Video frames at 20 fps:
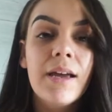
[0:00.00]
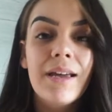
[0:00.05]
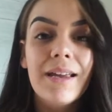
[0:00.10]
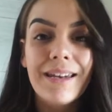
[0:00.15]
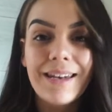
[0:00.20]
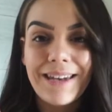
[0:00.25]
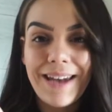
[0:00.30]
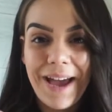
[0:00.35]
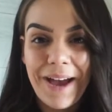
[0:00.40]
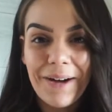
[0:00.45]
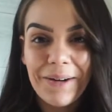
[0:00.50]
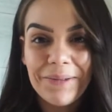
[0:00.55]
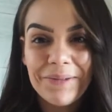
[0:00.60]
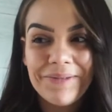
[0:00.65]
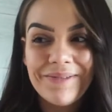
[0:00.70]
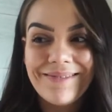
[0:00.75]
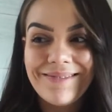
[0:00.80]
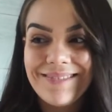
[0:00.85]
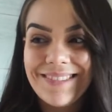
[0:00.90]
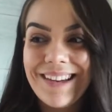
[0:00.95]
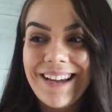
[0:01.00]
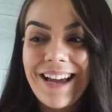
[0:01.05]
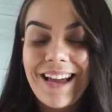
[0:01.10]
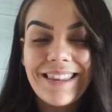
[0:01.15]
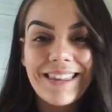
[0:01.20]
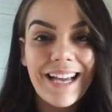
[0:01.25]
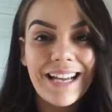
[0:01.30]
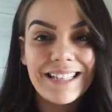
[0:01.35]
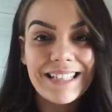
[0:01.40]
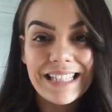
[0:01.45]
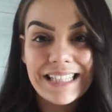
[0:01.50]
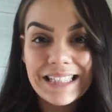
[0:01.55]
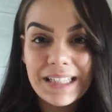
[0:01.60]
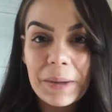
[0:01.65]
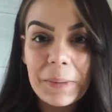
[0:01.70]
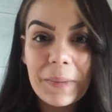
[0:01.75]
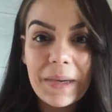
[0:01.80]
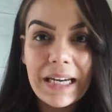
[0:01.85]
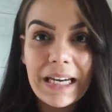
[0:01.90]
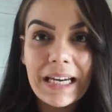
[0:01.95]
Now, that doesn't
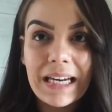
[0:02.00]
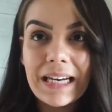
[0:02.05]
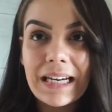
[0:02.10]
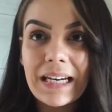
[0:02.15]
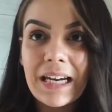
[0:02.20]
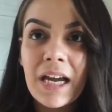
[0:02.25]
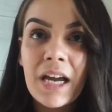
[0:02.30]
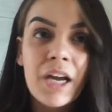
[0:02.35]
mean